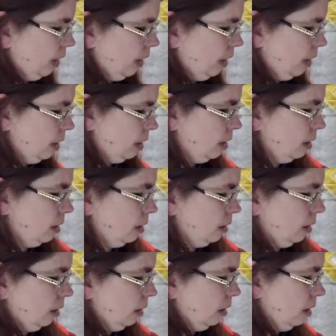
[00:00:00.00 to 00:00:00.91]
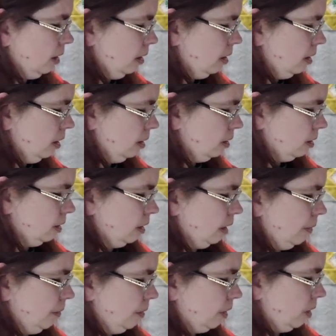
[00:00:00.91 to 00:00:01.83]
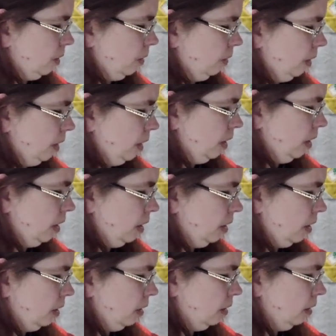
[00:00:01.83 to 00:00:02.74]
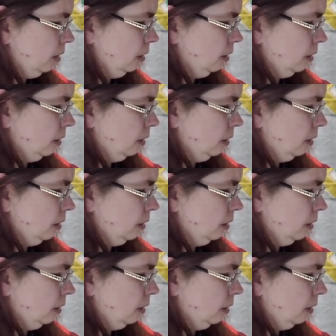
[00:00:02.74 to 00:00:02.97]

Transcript: Okay, let that one go here.